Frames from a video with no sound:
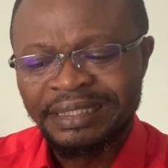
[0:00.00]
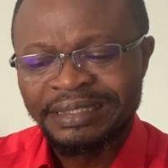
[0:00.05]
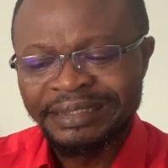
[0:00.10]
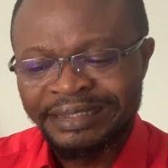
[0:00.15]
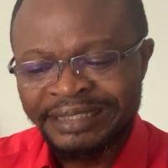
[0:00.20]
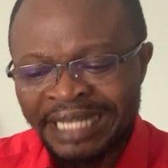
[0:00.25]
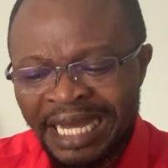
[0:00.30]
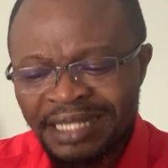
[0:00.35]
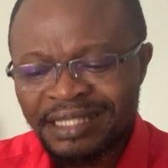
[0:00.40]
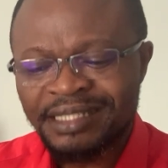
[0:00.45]

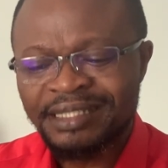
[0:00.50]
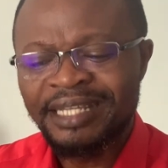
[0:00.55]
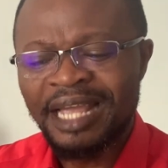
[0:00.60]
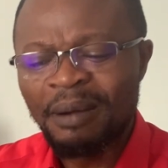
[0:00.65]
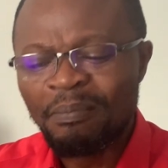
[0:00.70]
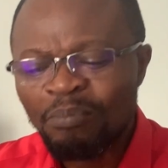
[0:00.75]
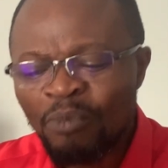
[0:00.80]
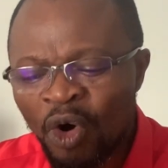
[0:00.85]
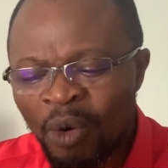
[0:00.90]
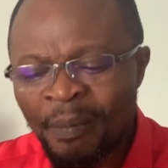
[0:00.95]
That's the
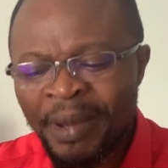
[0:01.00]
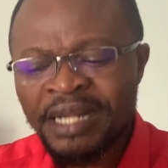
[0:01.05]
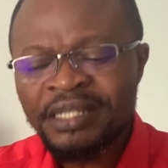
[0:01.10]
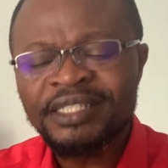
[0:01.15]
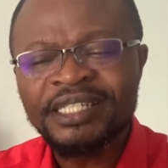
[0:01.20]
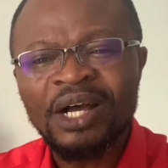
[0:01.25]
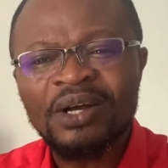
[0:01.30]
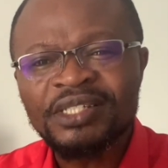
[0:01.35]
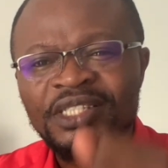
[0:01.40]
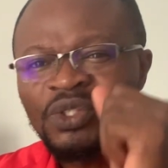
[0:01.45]
moment
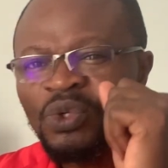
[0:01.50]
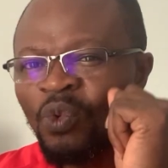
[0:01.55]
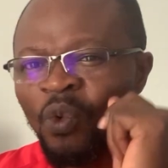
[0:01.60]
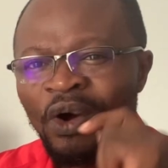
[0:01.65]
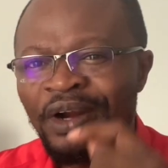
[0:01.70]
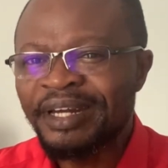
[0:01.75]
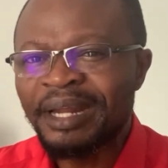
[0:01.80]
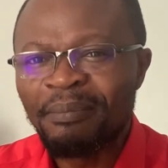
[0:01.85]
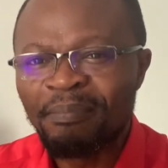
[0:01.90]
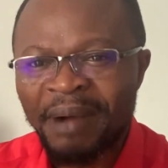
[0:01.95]
Chelsea
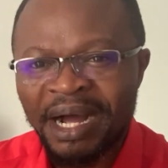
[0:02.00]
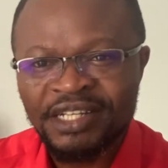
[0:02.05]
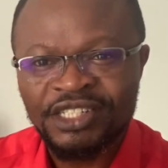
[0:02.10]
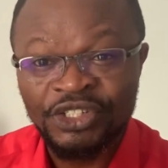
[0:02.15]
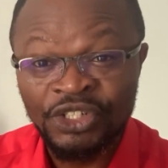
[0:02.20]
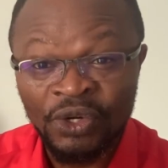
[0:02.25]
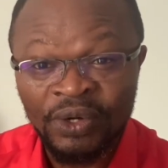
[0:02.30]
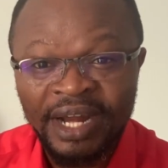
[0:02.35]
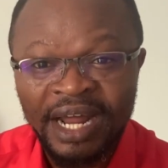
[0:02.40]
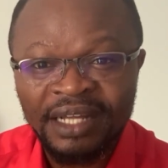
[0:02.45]
won the match. You
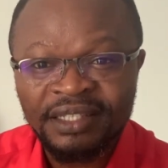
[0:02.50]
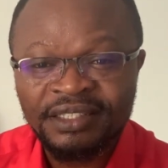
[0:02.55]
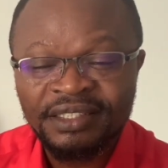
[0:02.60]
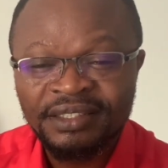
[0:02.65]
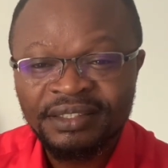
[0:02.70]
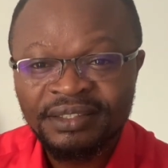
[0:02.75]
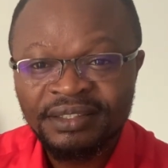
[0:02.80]
know that?